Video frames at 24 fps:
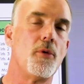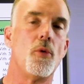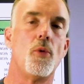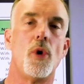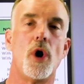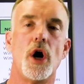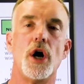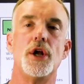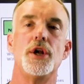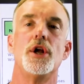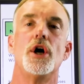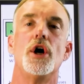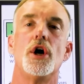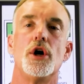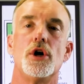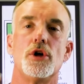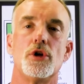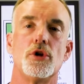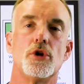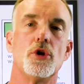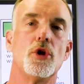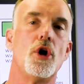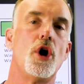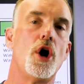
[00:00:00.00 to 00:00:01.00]
one,
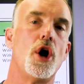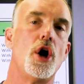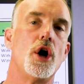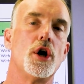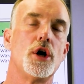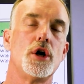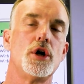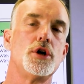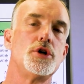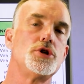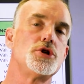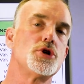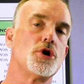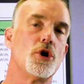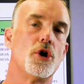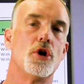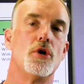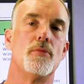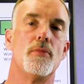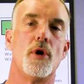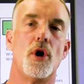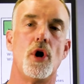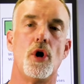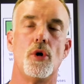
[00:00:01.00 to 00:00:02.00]

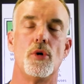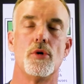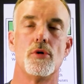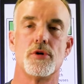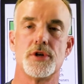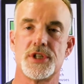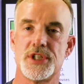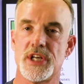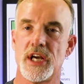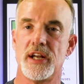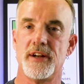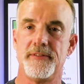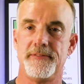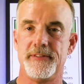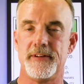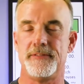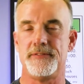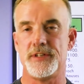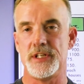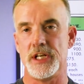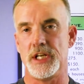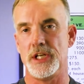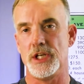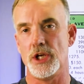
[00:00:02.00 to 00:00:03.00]
long-term owners, 10 to
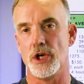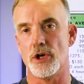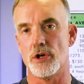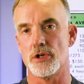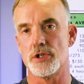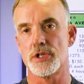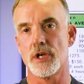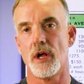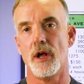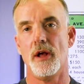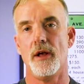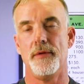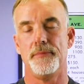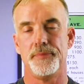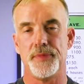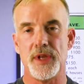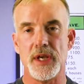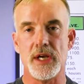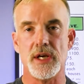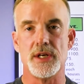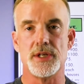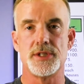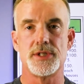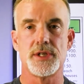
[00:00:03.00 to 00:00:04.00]
15 years
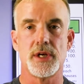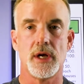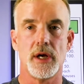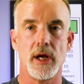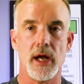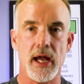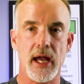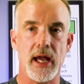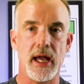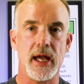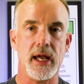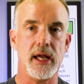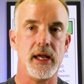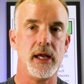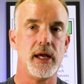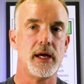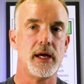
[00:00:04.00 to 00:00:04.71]
is a